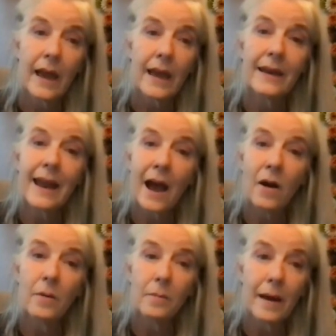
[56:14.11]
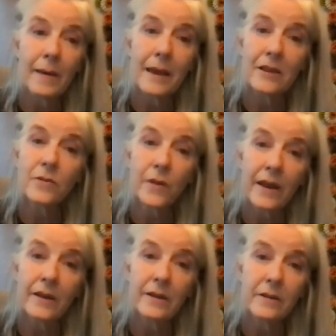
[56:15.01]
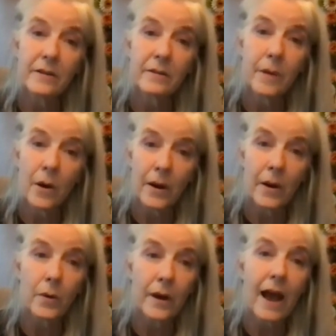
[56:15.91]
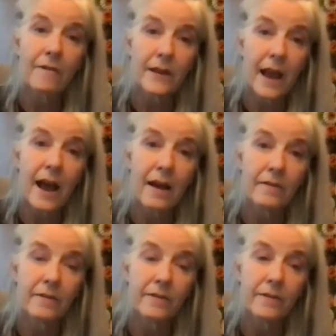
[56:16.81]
And now my best friend, Mona, would have to